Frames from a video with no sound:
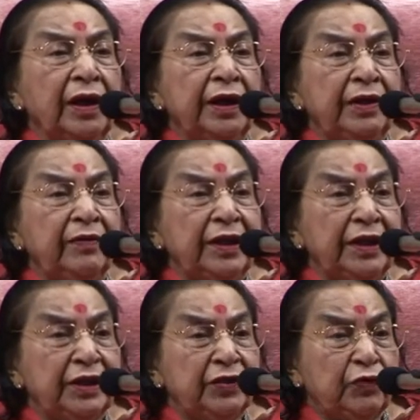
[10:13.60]
Even
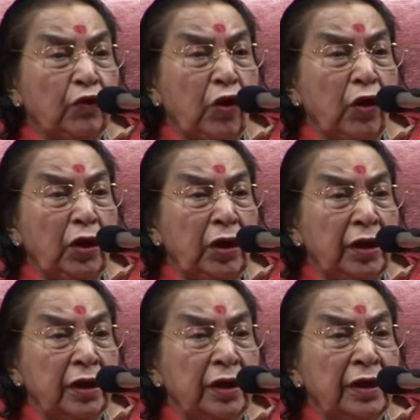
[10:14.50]
this soil,
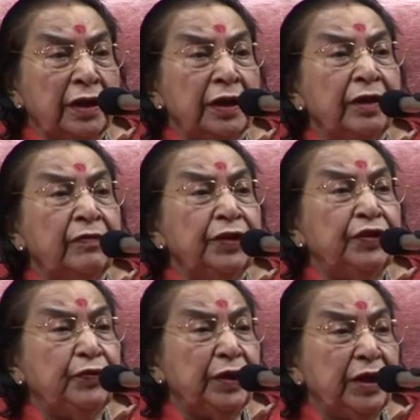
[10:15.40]
which
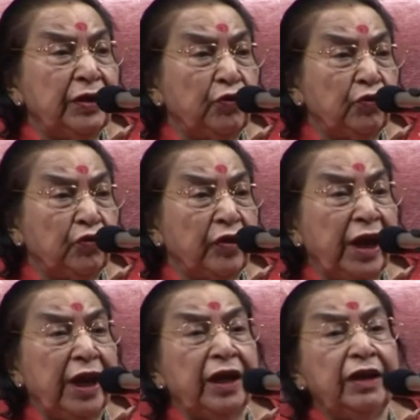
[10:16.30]
we should
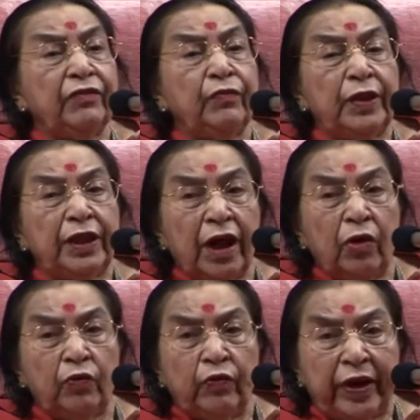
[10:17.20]
say is
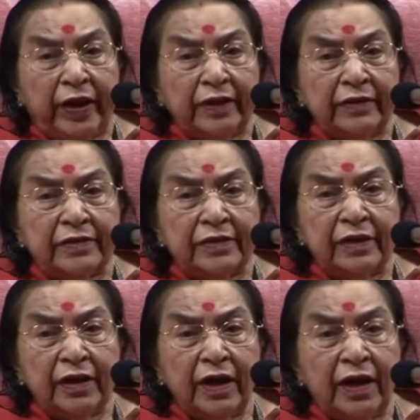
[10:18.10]
without fragrance,
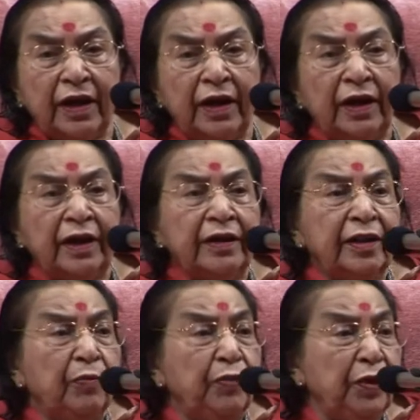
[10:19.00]
the
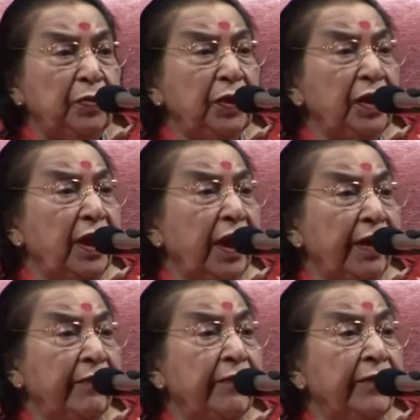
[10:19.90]
people
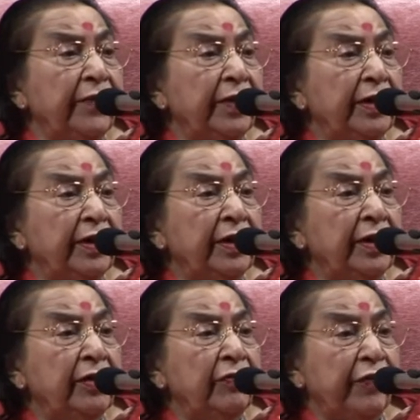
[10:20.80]
have
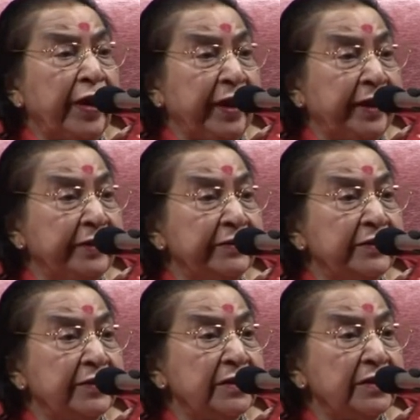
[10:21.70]
fragrance